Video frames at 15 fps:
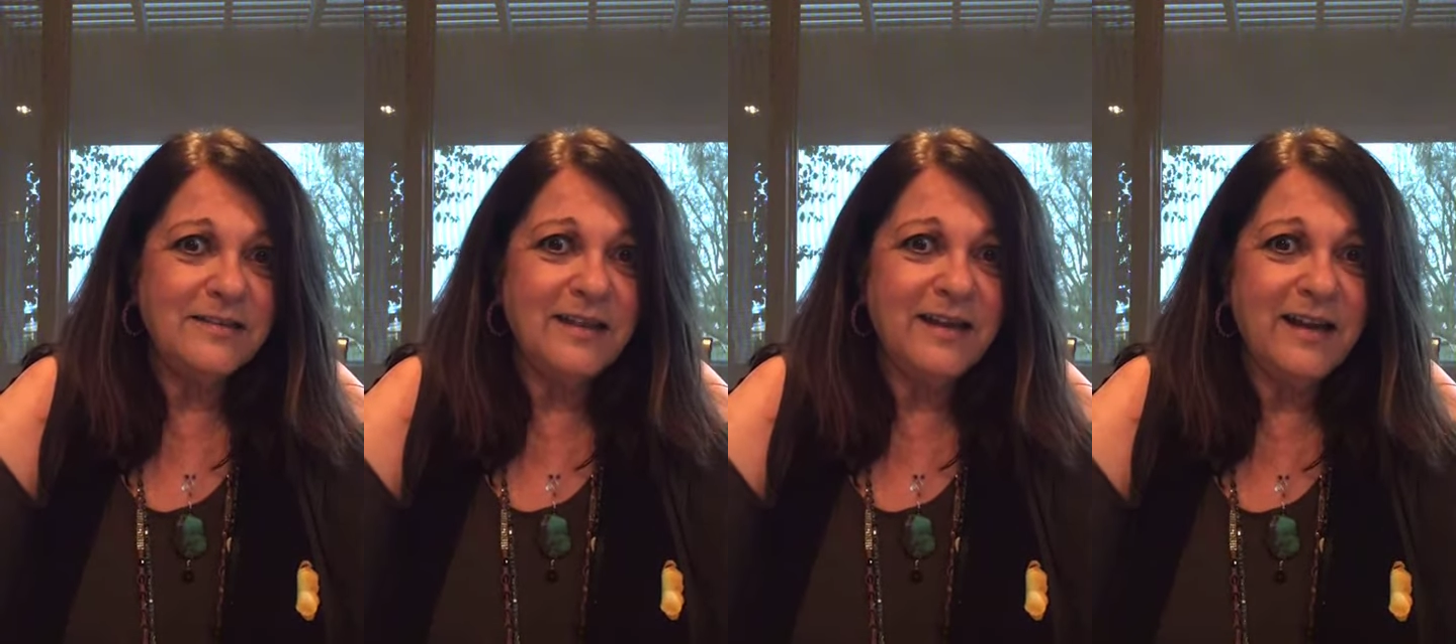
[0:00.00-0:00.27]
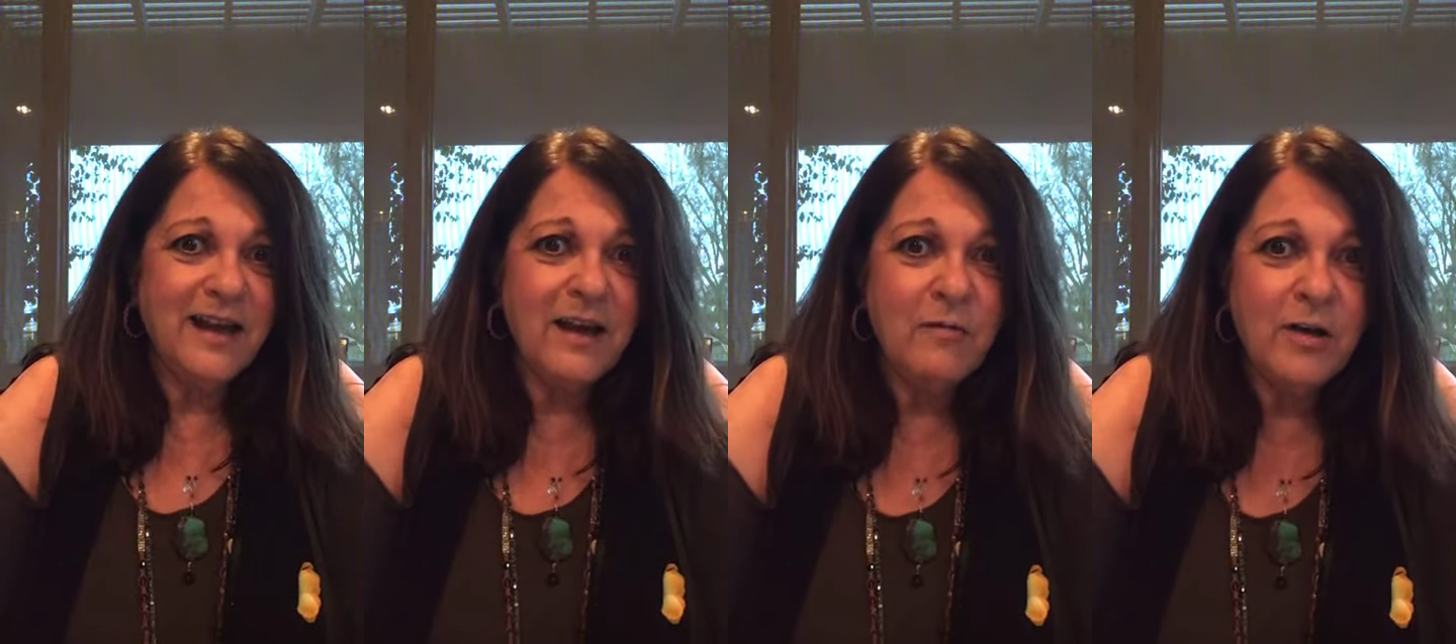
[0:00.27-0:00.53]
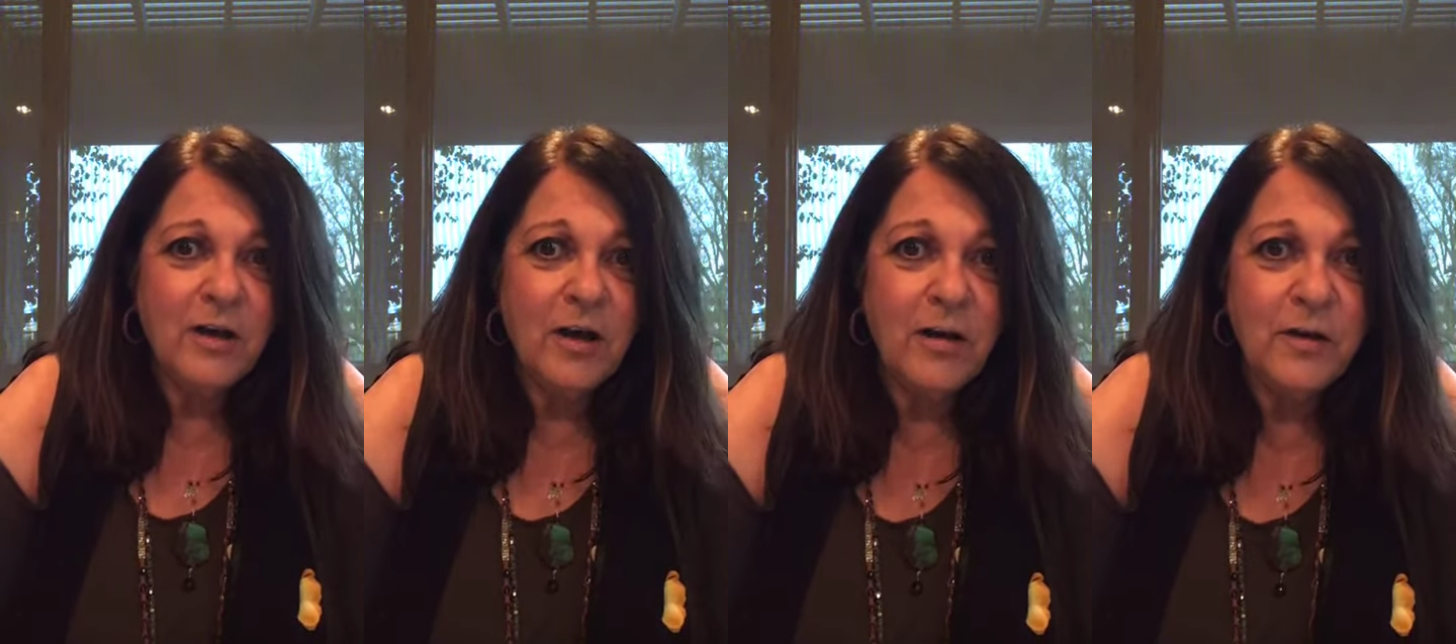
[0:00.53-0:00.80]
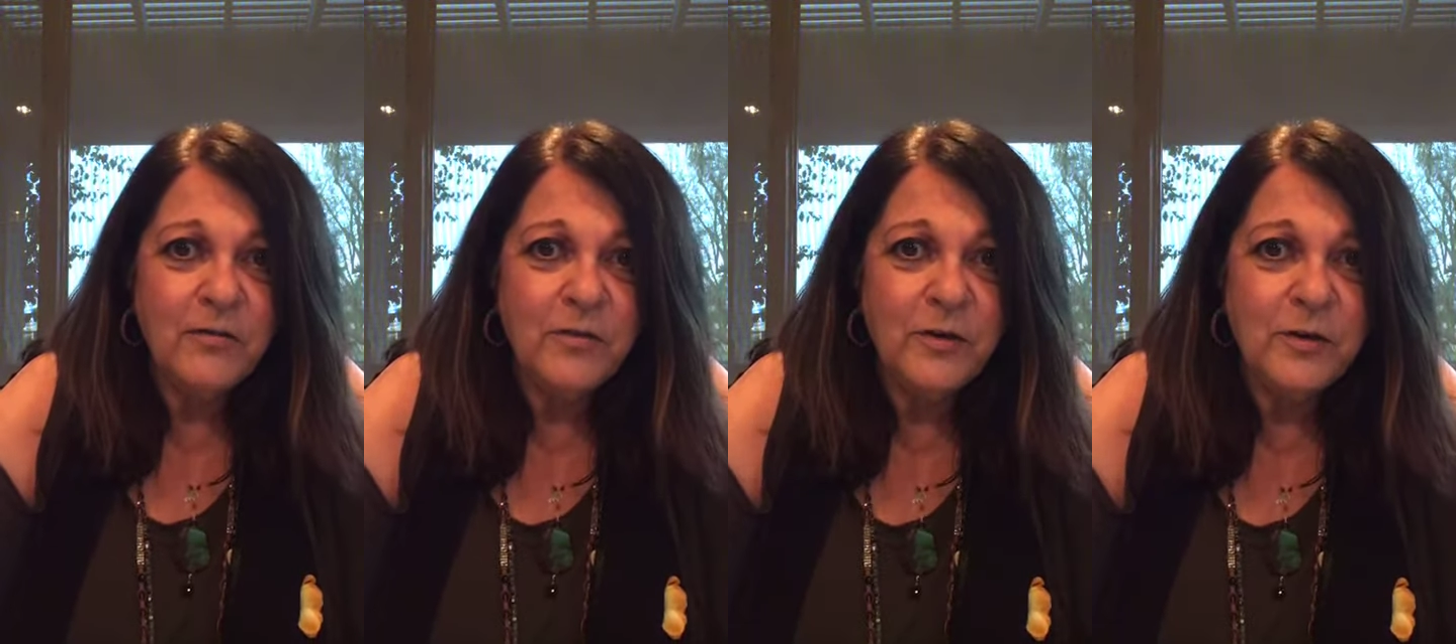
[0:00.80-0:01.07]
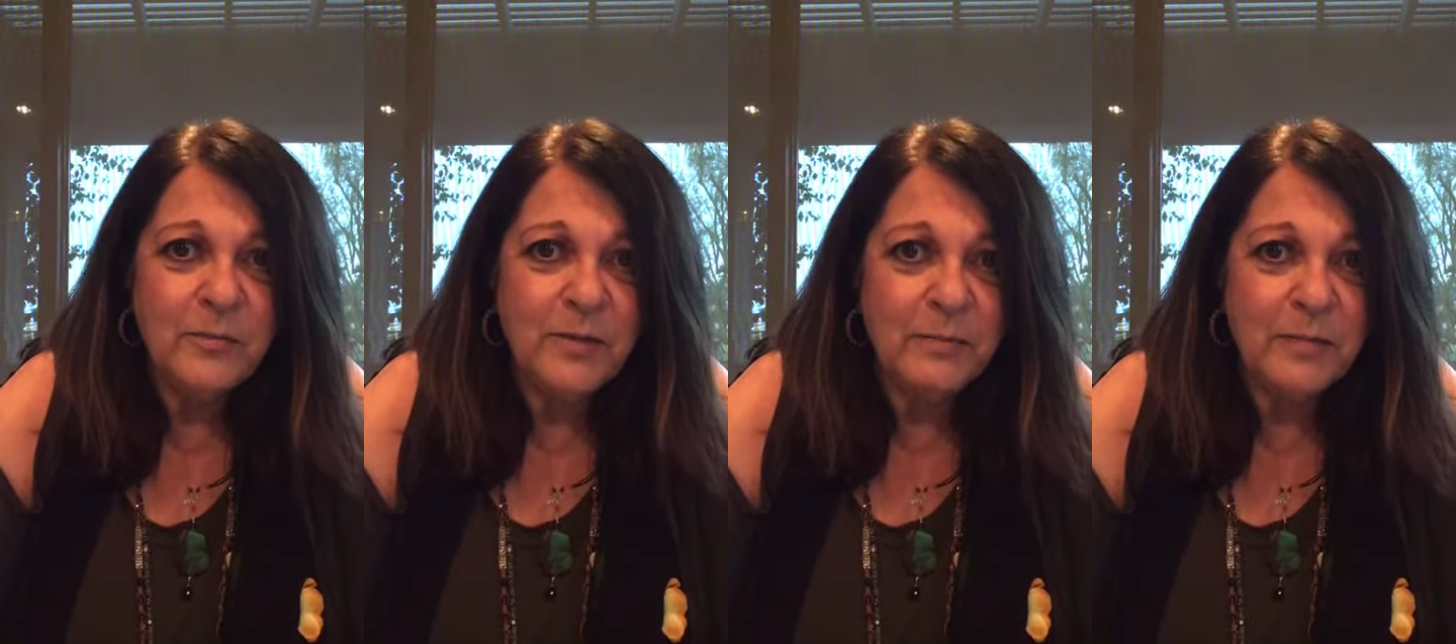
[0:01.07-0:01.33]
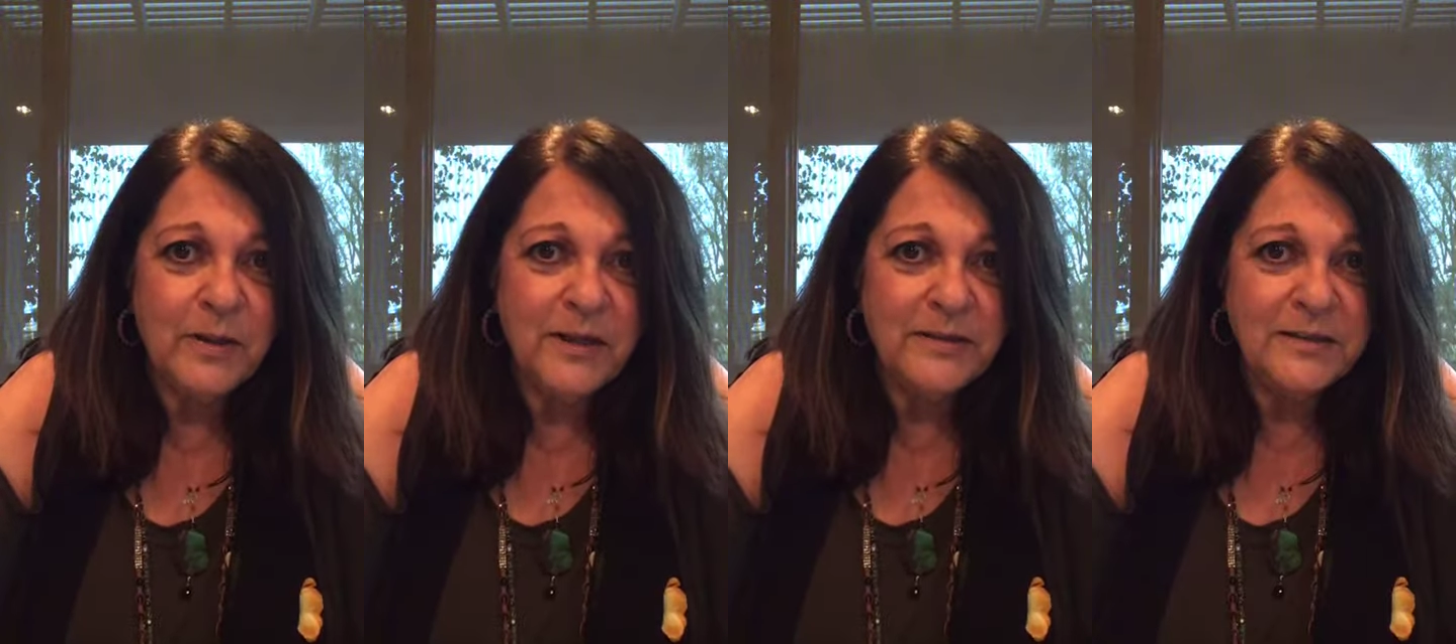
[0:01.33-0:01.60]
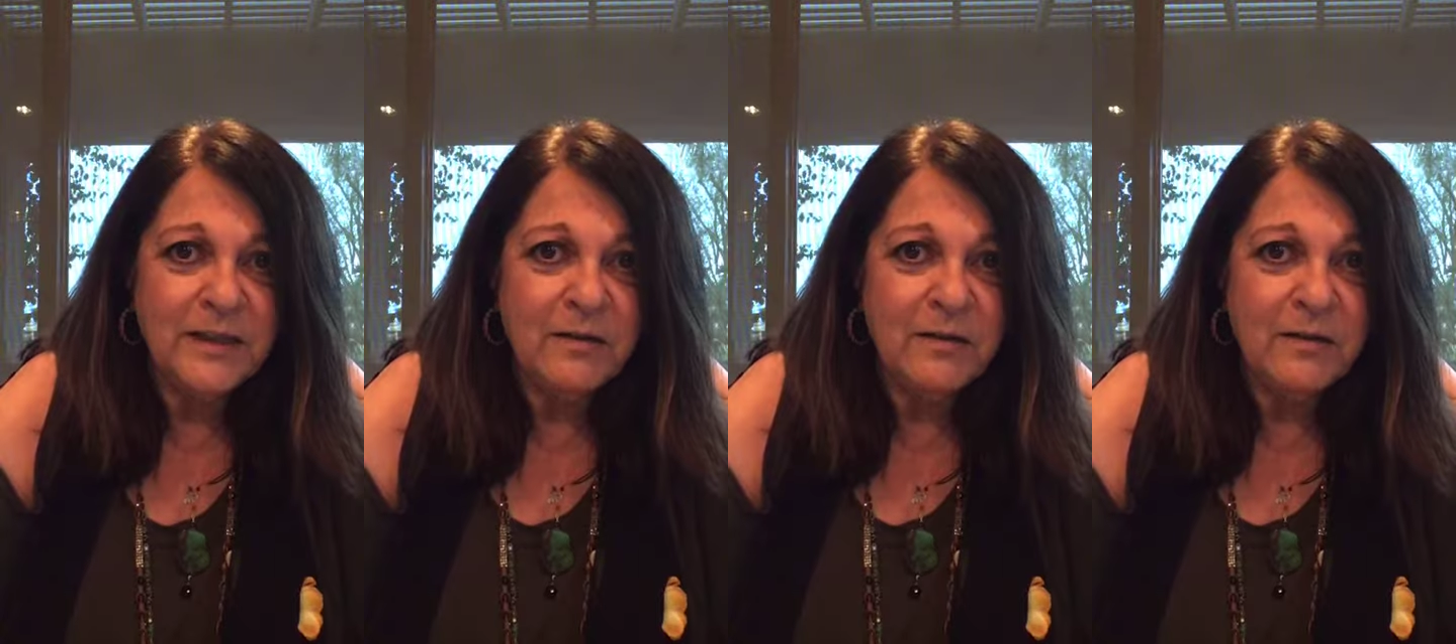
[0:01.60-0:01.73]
Like, I want all of you to be blessed